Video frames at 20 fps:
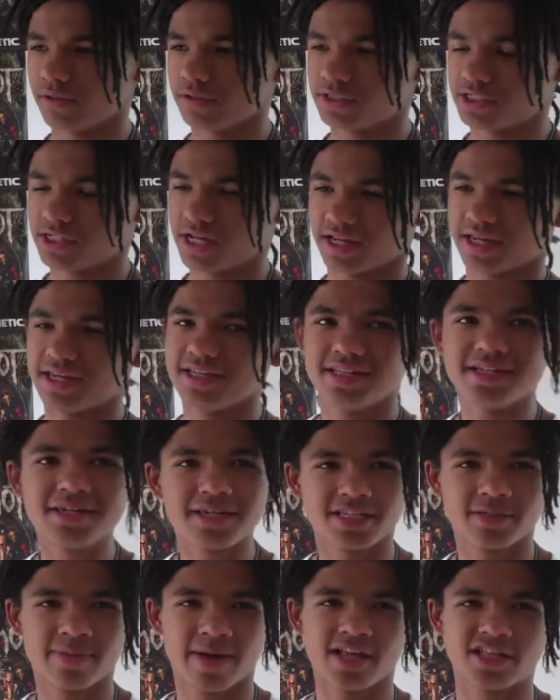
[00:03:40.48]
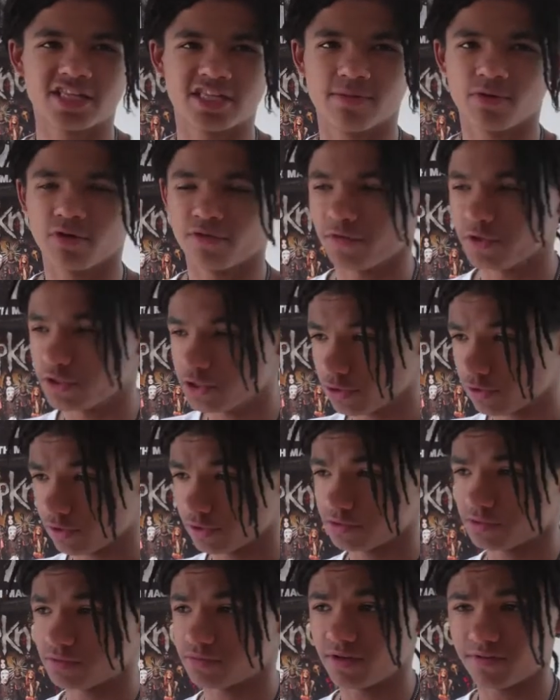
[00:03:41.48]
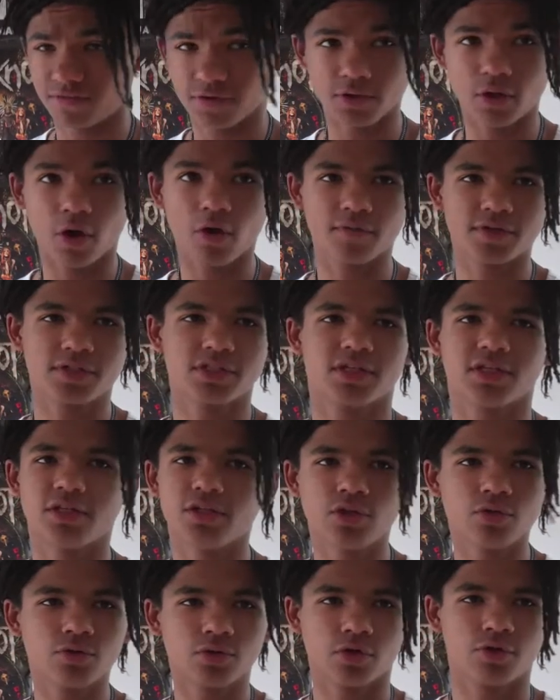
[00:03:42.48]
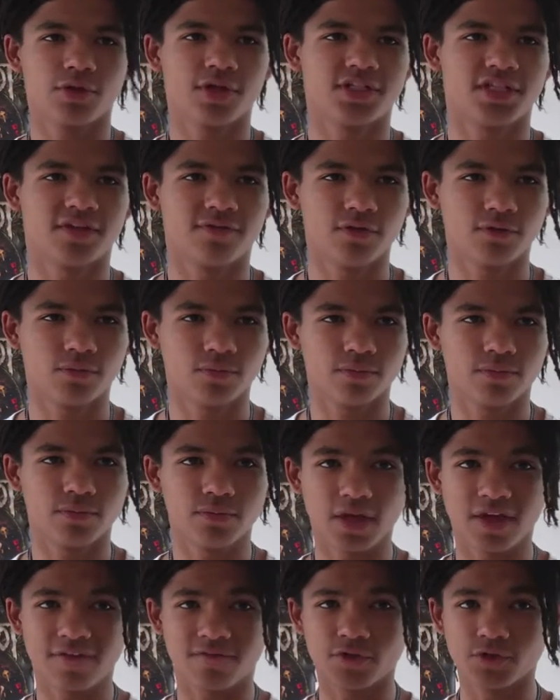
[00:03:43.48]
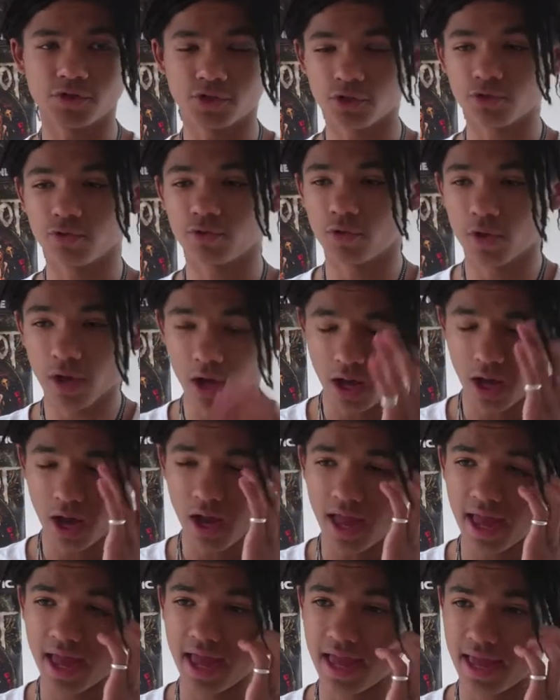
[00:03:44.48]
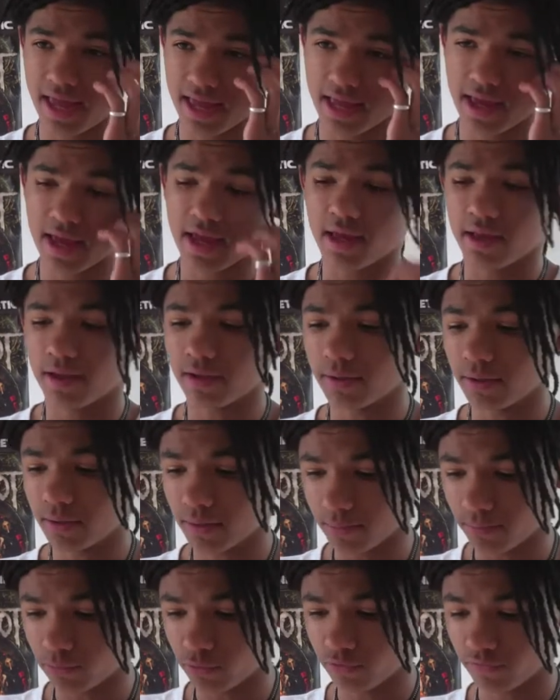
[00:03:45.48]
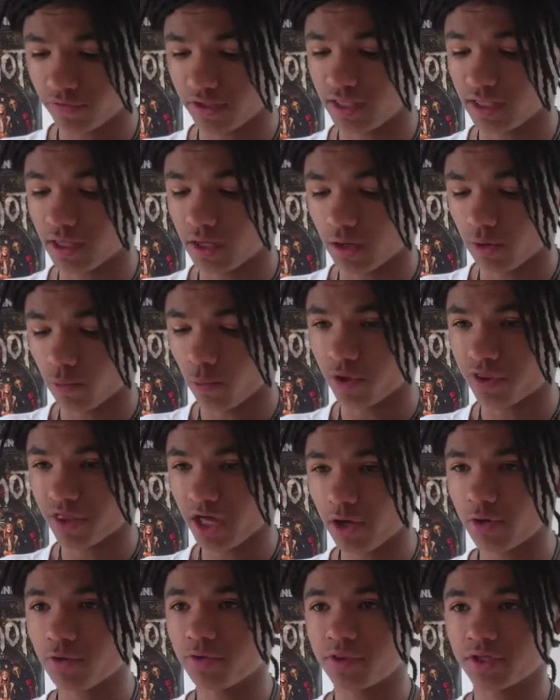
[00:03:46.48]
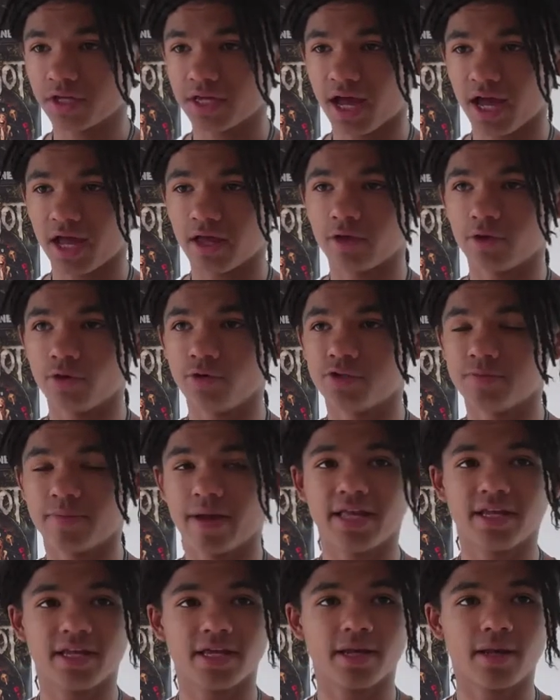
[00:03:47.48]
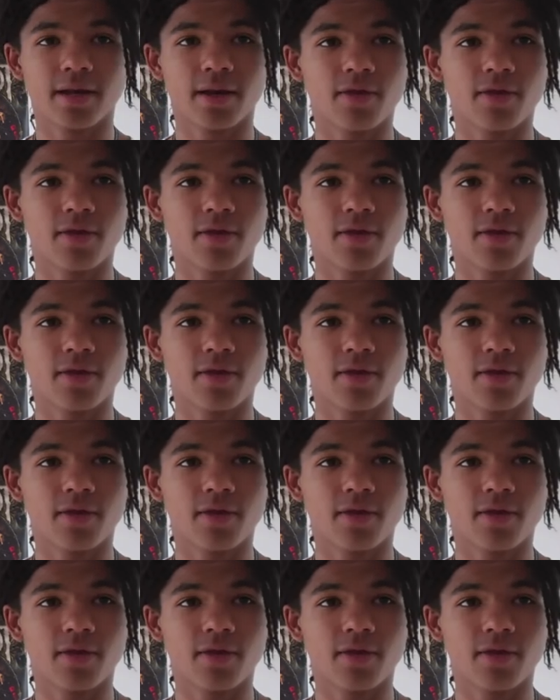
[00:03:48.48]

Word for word: Jack. He's indispensable. If you do it, if you obviously you'll know this. If you if you do a movie without the guy who's made it